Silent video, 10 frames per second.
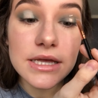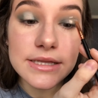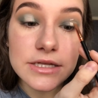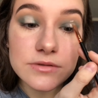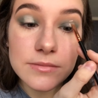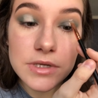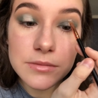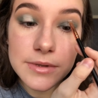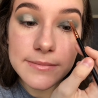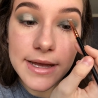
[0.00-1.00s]
That's where I'm gonna
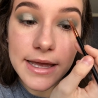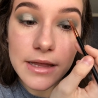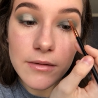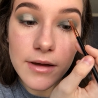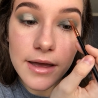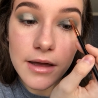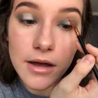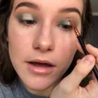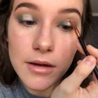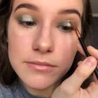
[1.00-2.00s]
bring my halo eye
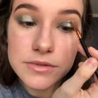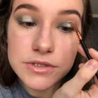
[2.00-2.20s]
up